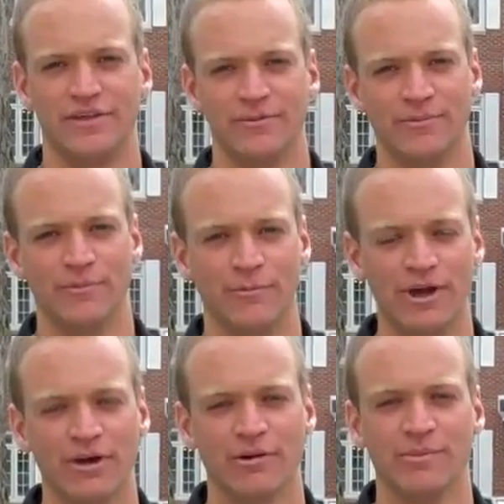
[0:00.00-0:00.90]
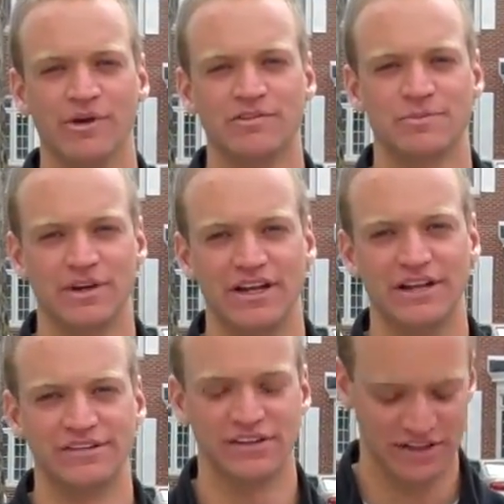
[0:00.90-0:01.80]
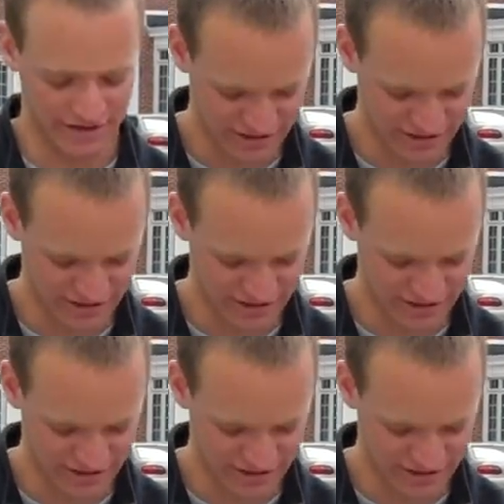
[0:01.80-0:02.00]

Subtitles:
The wheel removes pretty easily.